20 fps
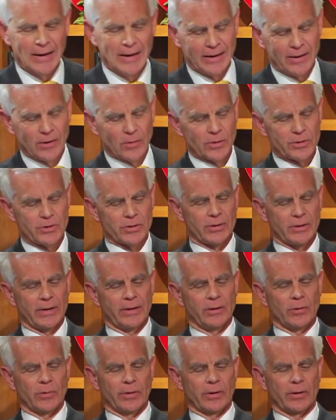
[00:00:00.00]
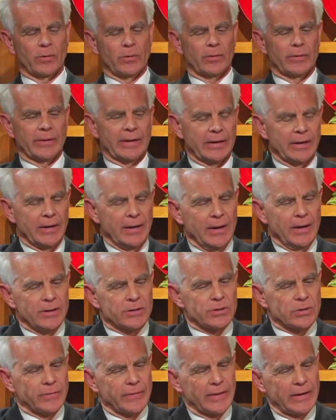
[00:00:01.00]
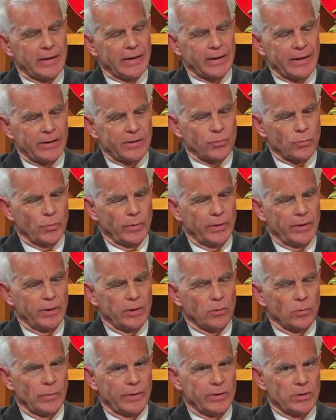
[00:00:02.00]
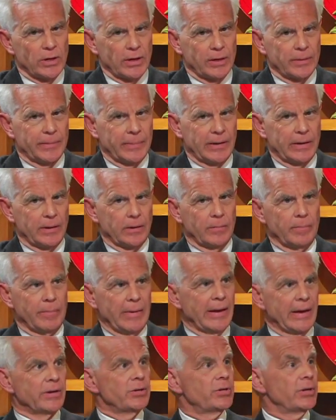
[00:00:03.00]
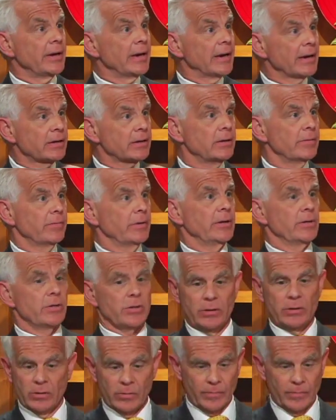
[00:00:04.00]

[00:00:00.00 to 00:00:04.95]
I know where you're going with that. So then I guess we talk about managing activities,